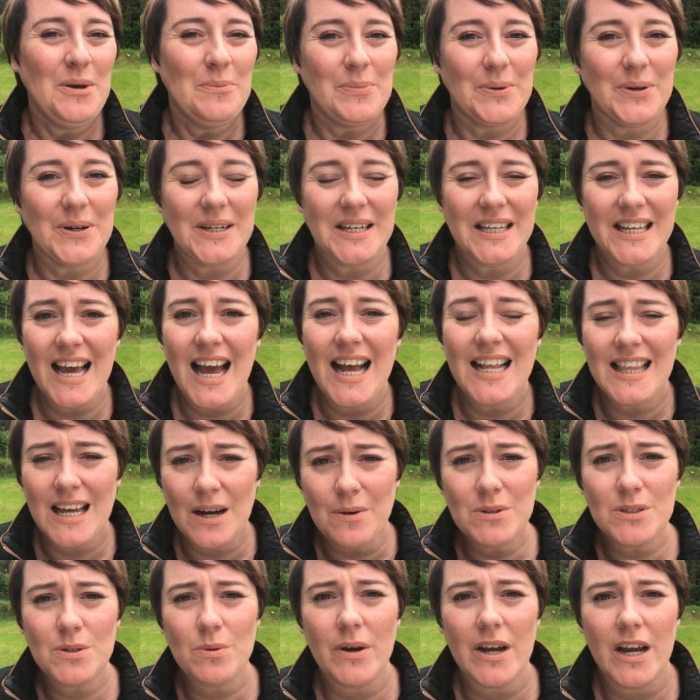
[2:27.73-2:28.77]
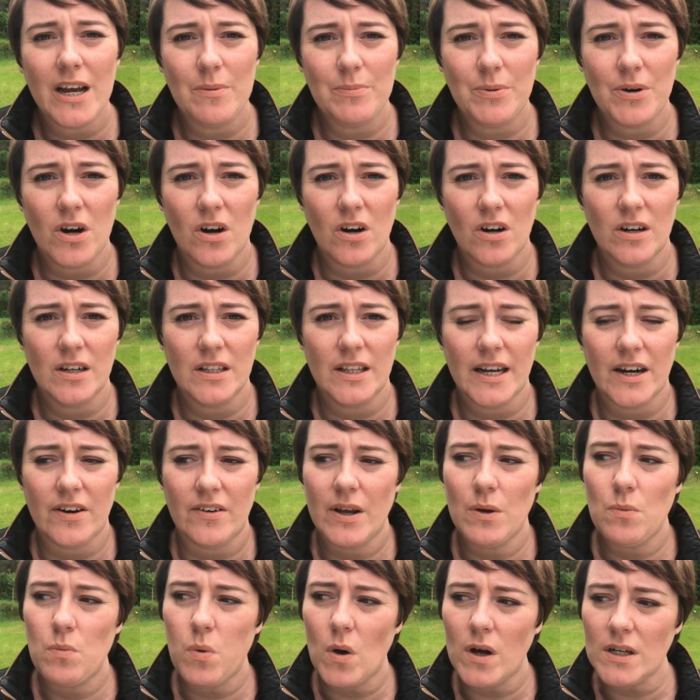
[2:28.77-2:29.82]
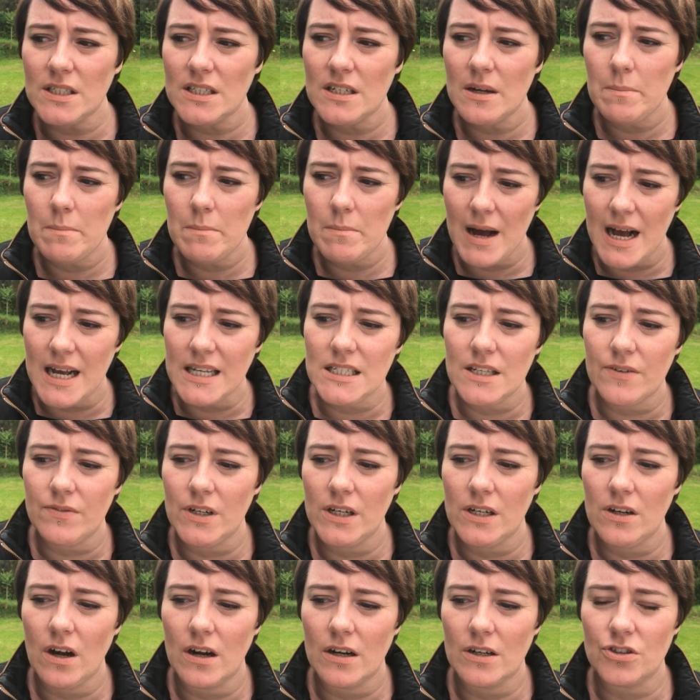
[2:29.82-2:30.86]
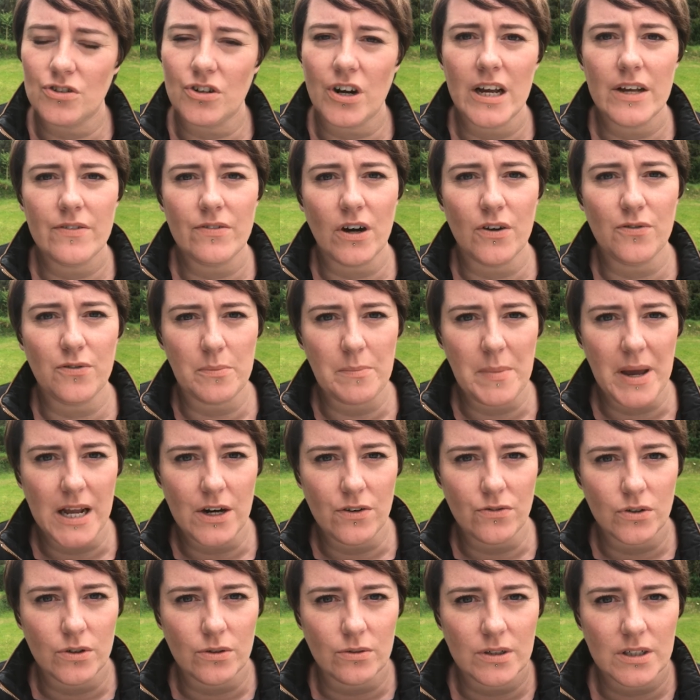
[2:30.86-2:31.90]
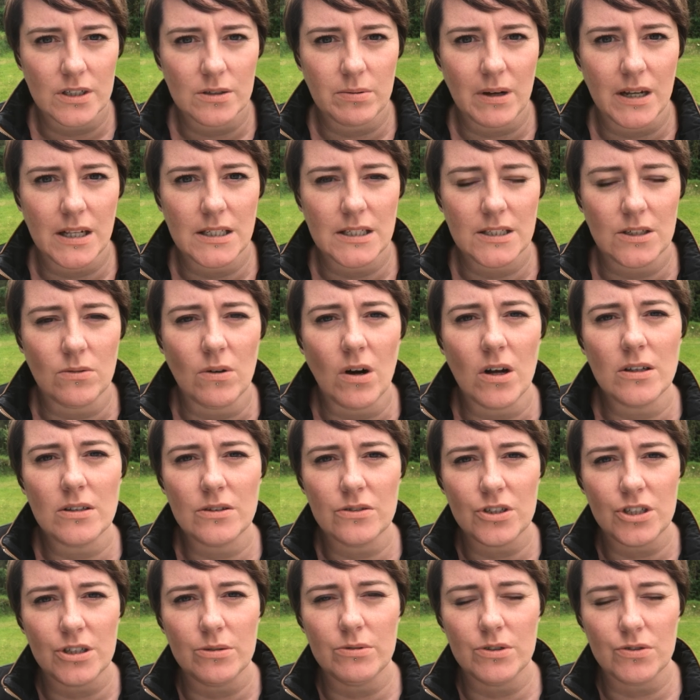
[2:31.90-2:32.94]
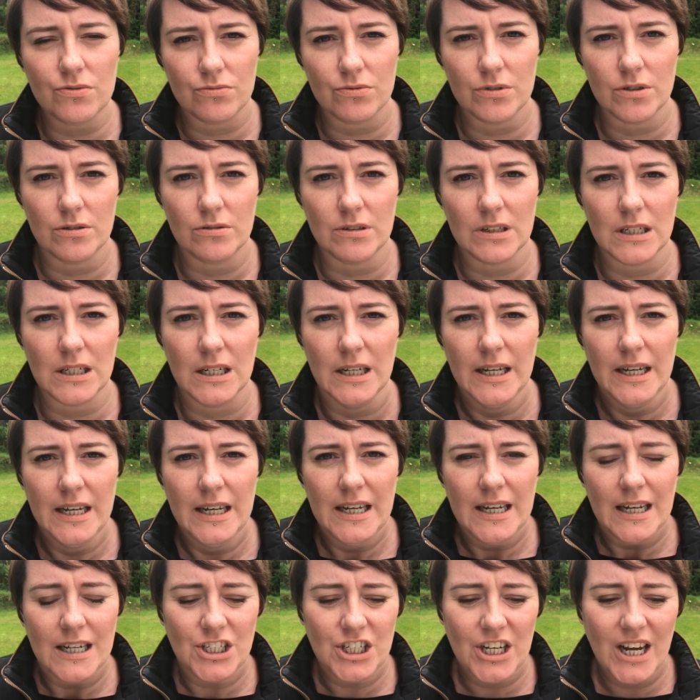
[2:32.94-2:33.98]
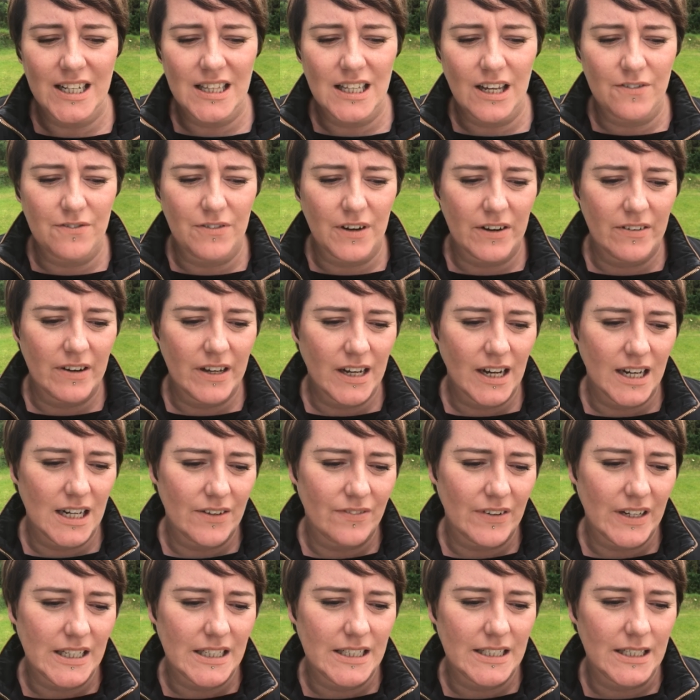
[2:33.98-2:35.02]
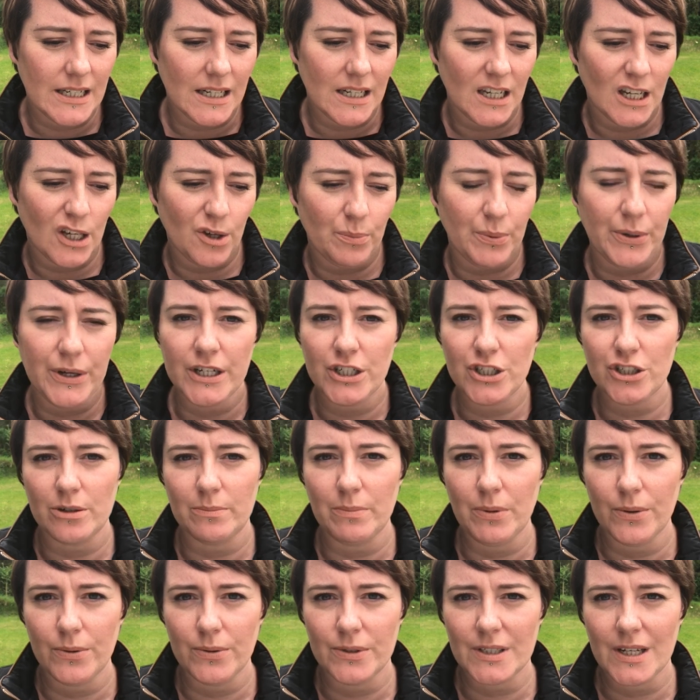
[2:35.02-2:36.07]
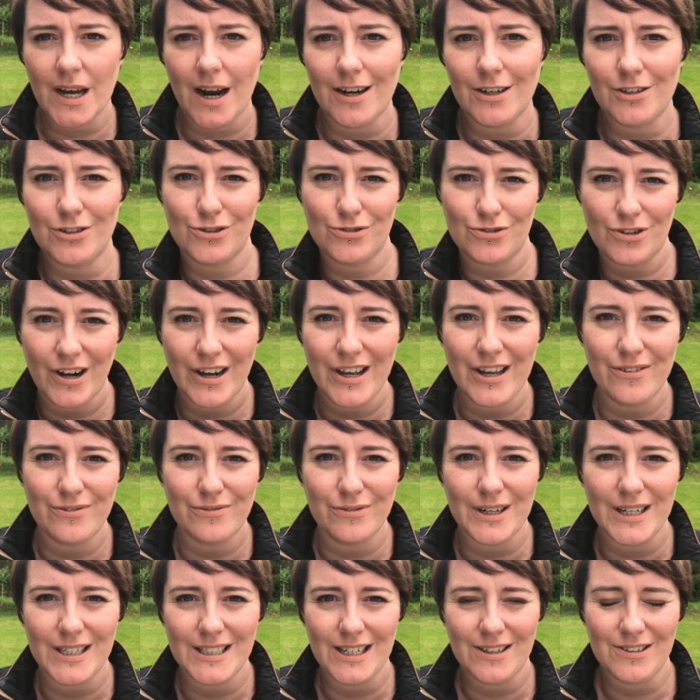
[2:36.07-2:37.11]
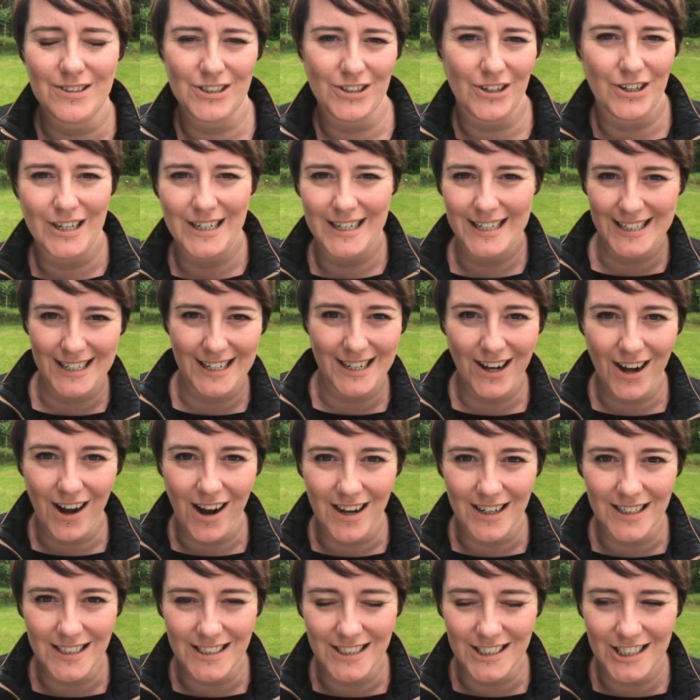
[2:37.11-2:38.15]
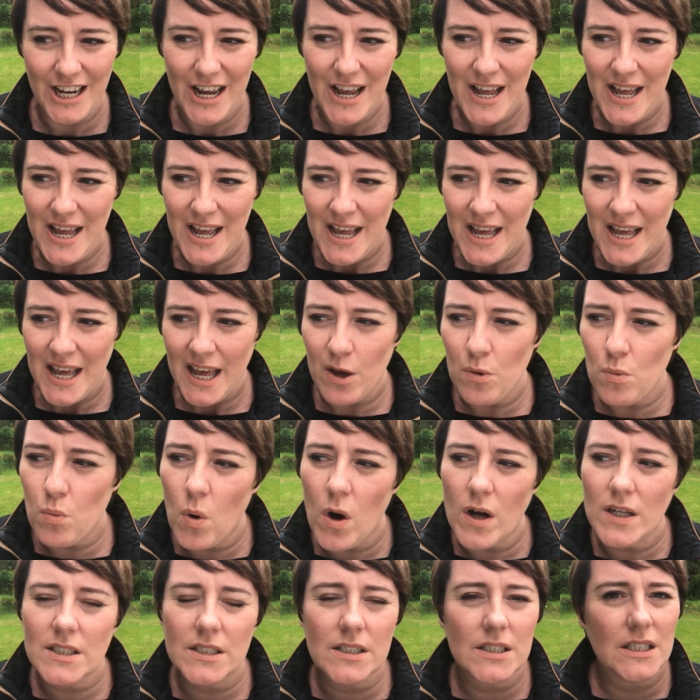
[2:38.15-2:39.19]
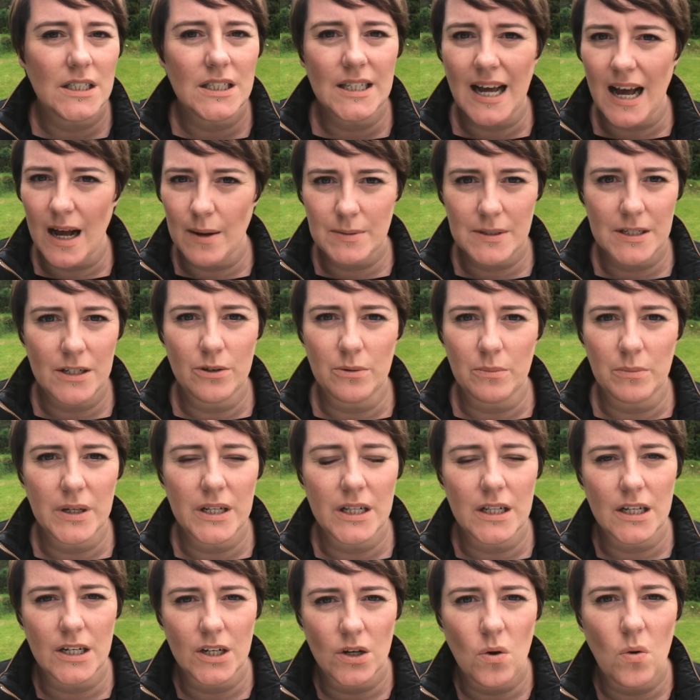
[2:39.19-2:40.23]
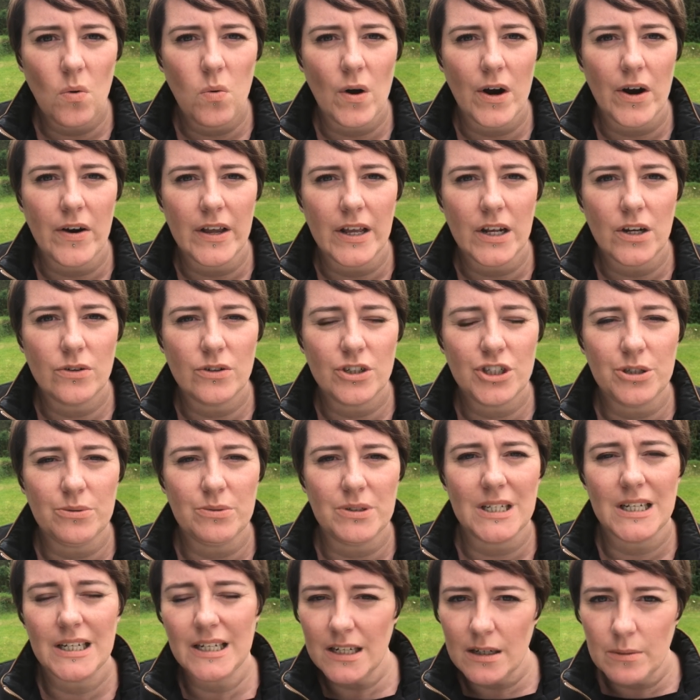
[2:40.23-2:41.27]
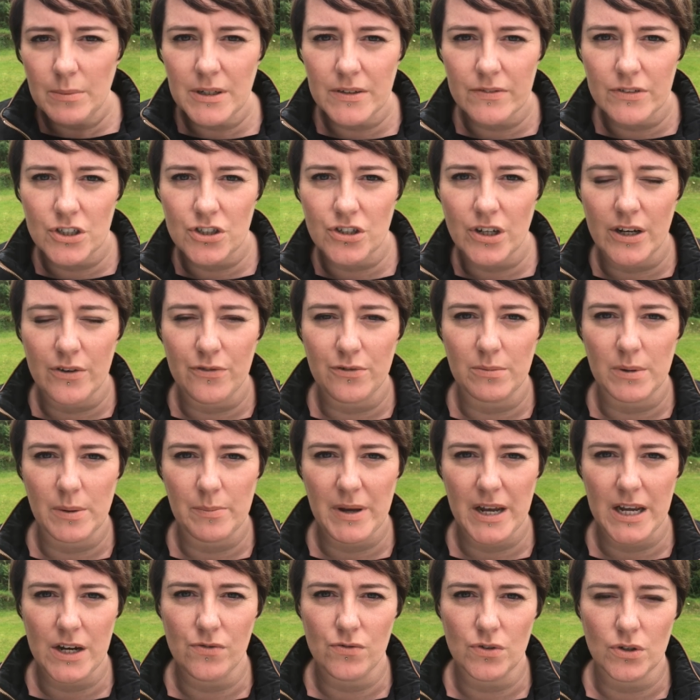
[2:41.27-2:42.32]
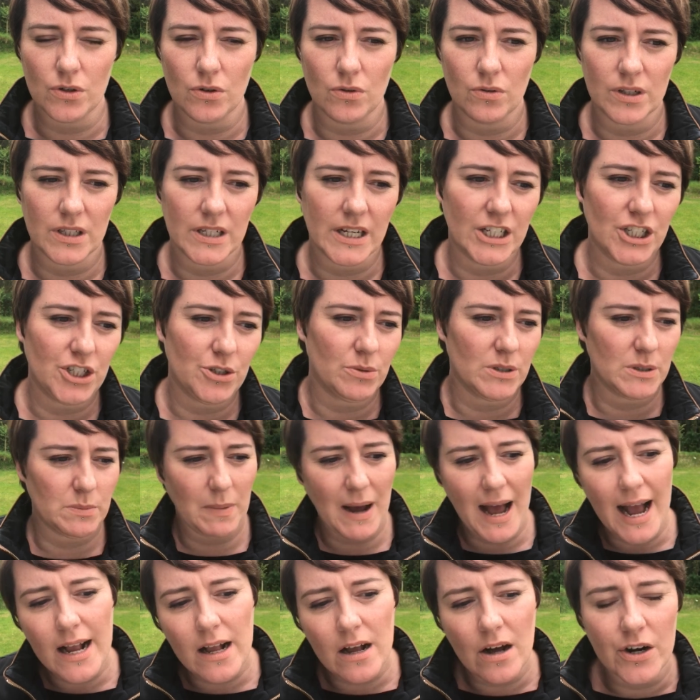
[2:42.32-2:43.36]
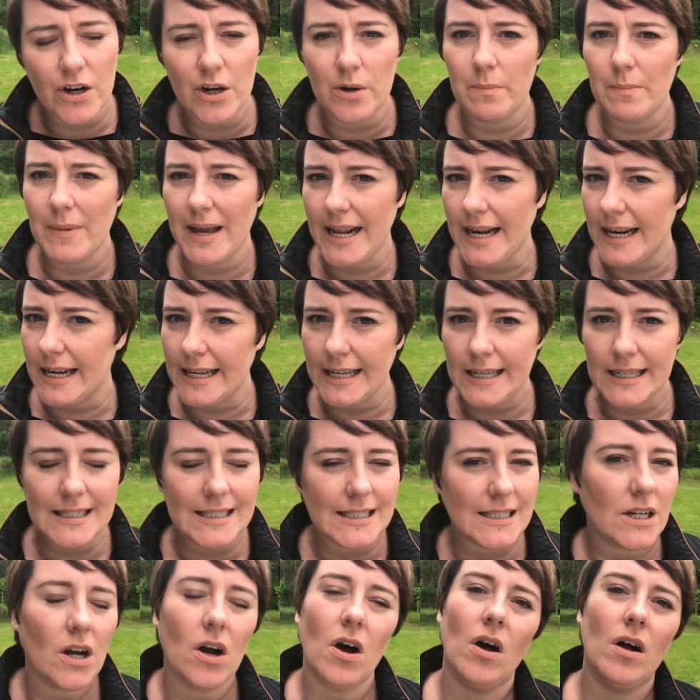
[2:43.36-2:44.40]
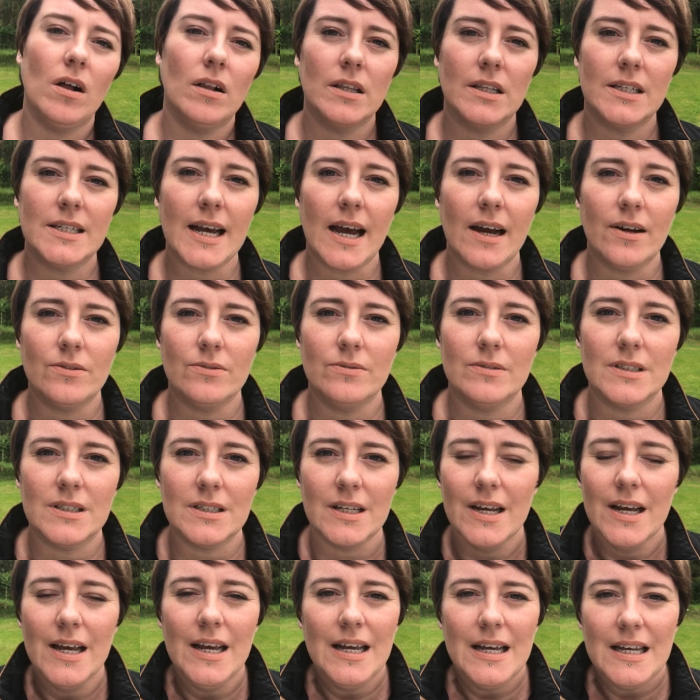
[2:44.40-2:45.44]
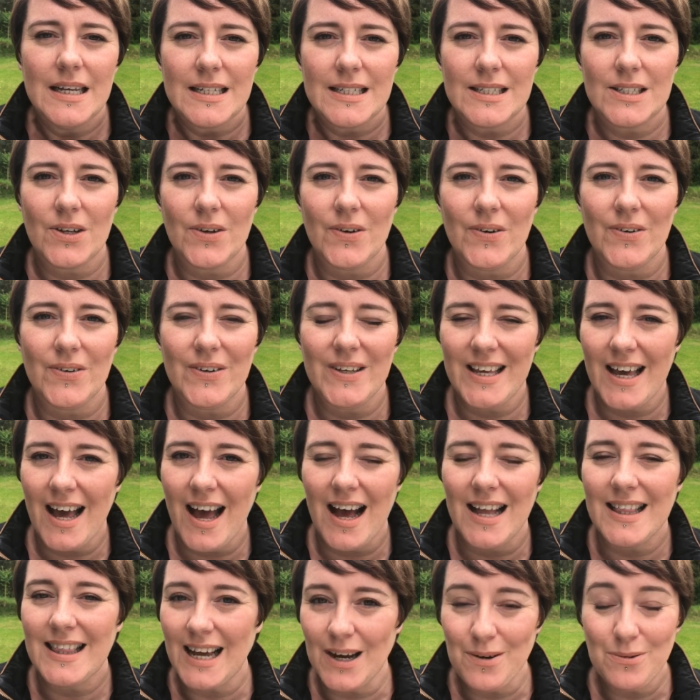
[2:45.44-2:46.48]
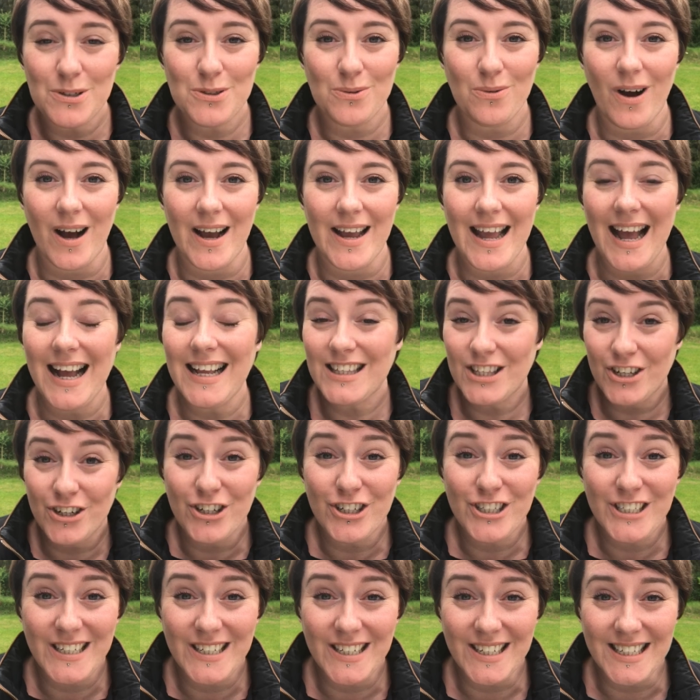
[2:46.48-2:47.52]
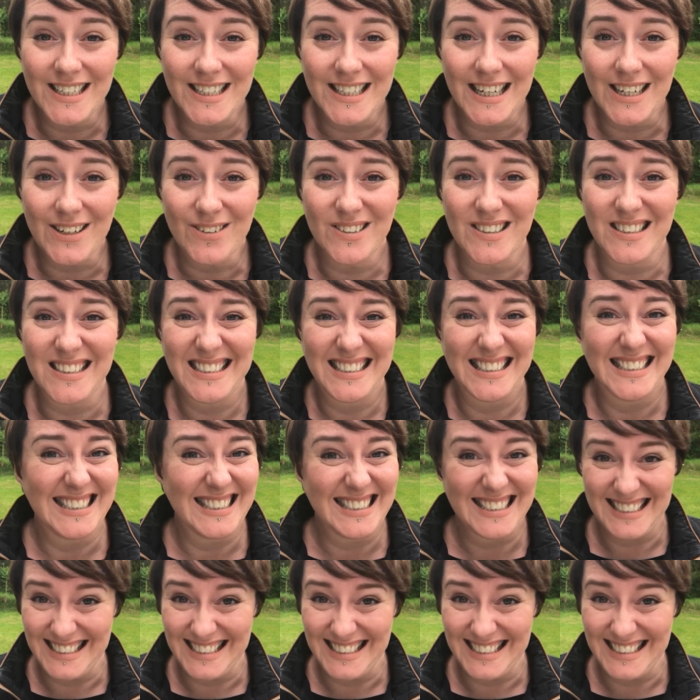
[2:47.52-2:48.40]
But yeah, that was why I brought her there. It wasn't a massively long drive off a main road as well. So although she was rural and she had that very kind of idyllic picture postcard driveway down to her little cottage, it wasn't in the absolute middle of nowhere. You know, she was a little bit of a drive from a main road and then she was back on her main links to all the towns. So yeah, that was why. And 39,000.